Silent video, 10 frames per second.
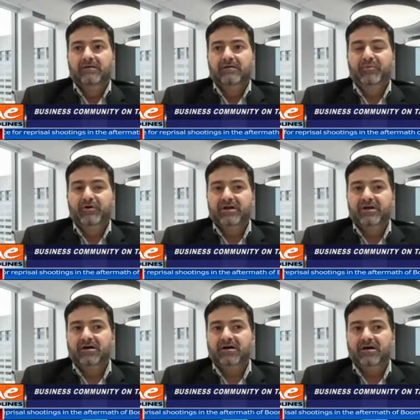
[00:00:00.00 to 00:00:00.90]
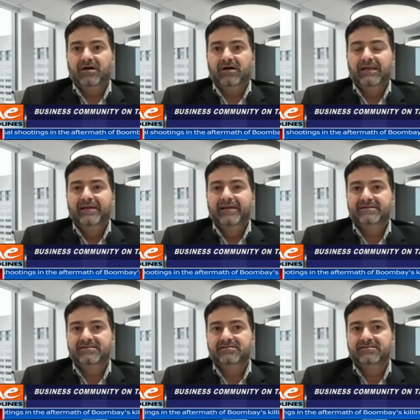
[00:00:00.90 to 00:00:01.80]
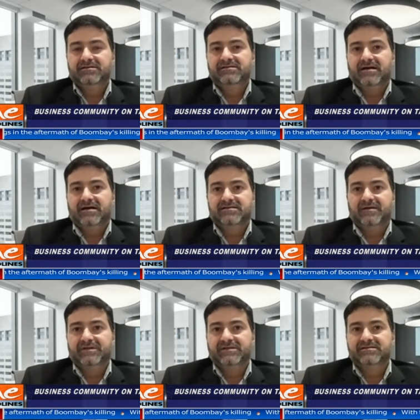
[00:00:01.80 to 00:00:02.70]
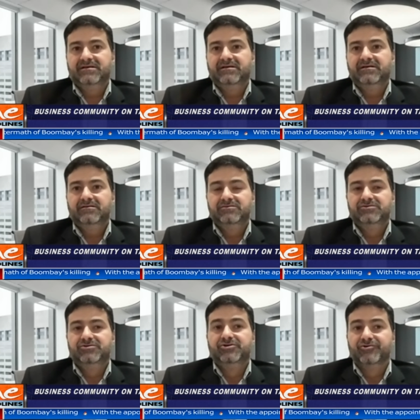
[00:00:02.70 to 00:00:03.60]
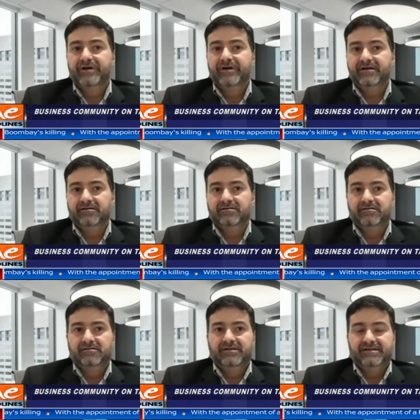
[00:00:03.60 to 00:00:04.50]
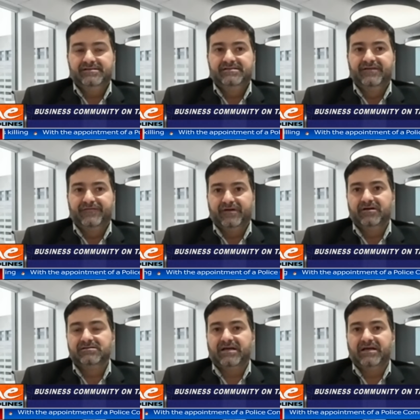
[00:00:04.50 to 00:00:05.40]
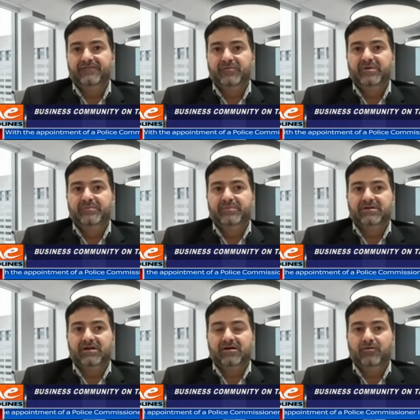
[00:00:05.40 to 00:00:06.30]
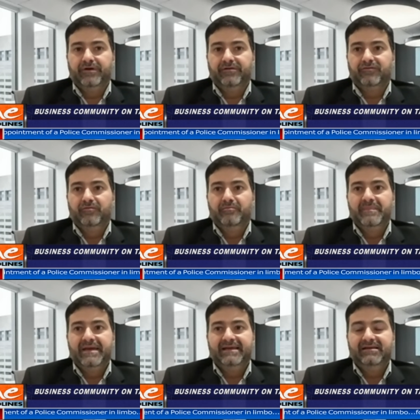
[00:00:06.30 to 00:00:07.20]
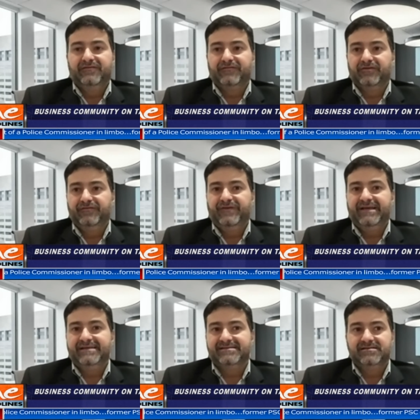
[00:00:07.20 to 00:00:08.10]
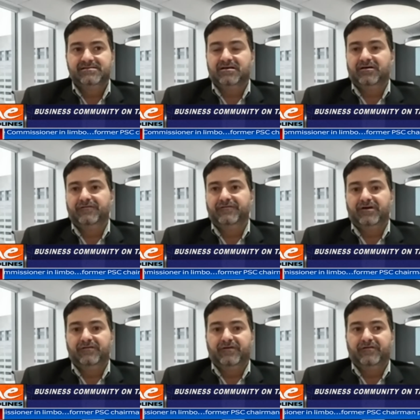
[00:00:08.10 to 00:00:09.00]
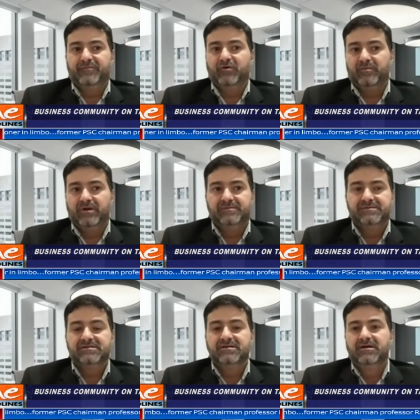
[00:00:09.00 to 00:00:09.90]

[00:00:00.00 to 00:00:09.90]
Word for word: putting a, a, a limit to the tax amnesty during this difficult time for people that are going through many different phases of, of, of problems,